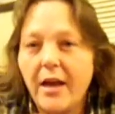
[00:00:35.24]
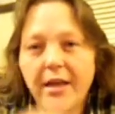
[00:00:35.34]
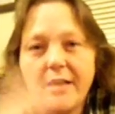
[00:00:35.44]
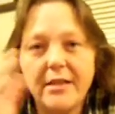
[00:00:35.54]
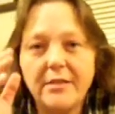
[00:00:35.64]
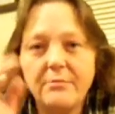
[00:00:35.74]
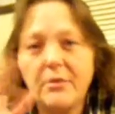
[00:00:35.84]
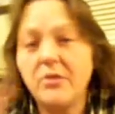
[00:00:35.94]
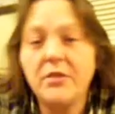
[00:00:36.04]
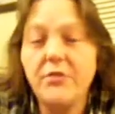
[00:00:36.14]

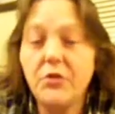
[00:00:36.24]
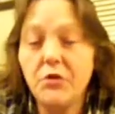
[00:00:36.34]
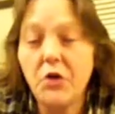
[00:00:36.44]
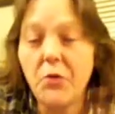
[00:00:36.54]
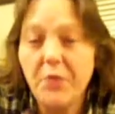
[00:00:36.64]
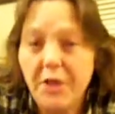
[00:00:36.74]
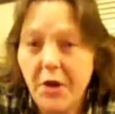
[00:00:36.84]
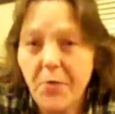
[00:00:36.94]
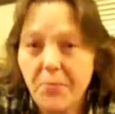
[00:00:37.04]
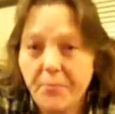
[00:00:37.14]
As most of you who know me
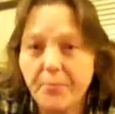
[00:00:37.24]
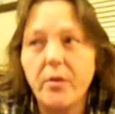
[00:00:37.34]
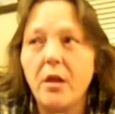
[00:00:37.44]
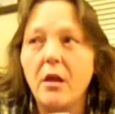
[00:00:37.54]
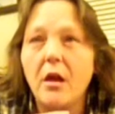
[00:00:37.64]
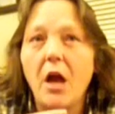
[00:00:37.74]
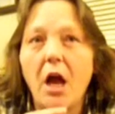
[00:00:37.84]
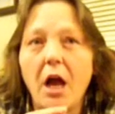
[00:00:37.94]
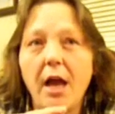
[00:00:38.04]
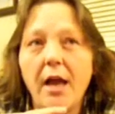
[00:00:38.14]
know,
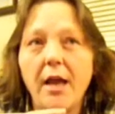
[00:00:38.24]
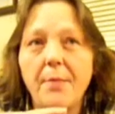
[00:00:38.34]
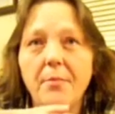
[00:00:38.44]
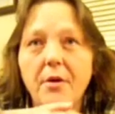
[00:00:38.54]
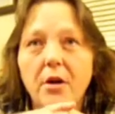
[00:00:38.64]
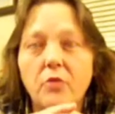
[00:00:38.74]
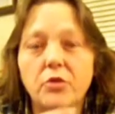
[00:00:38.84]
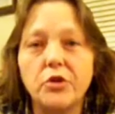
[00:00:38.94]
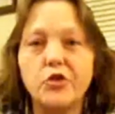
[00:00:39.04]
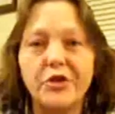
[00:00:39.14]
I'm
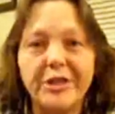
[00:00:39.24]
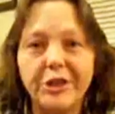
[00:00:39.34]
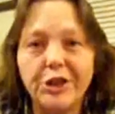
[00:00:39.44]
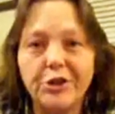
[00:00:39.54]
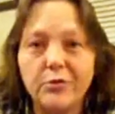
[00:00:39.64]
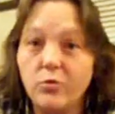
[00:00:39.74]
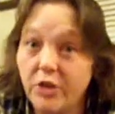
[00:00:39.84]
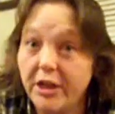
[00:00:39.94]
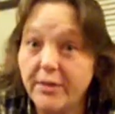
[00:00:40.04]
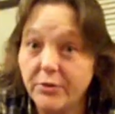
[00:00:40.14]
a real Grinch
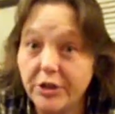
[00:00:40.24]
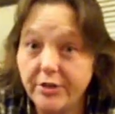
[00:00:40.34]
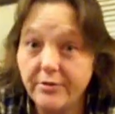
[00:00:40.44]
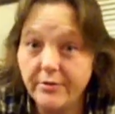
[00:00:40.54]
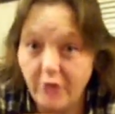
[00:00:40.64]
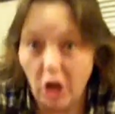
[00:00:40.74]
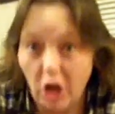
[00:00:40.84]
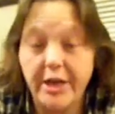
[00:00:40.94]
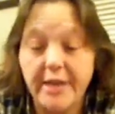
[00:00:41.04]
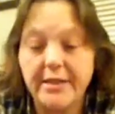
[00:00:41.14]
when it comes to the
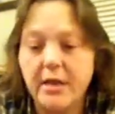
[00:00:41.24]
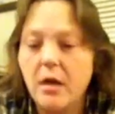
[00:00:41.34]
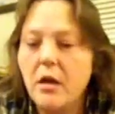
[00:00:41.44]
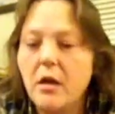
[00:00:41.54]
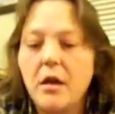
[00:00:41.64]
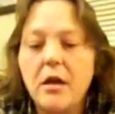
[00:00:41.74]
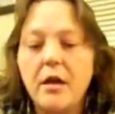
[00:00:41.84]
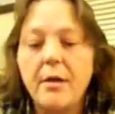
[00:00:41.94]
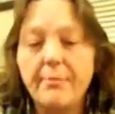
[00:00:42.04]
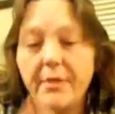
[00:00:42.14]
holidays.
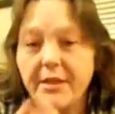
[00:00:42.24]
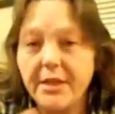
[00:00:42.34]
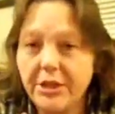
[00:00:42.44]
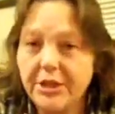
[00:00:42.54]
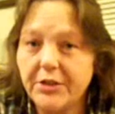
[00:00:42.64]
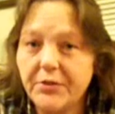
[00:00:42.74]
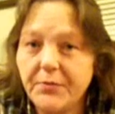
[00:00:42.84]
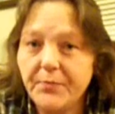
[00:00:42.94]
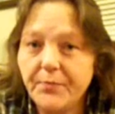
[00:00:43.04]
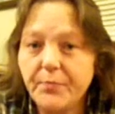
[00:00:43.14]
But this
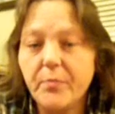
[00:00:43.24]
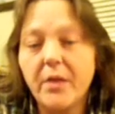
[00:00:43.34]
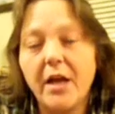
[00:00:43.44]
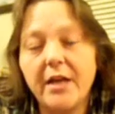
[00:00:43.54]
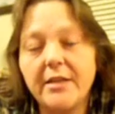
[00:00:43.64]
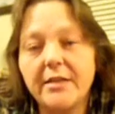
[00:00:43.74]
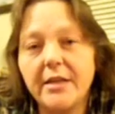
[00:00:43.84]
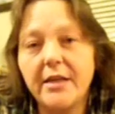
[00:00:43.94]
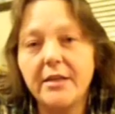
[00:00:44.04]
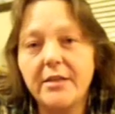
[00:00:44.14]
year, I
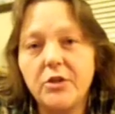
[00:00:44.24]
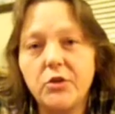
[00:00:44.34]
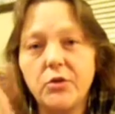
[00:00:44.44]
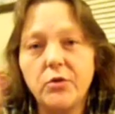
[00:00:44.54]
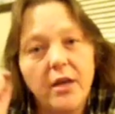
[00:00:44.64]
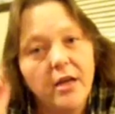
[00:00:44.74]
decided to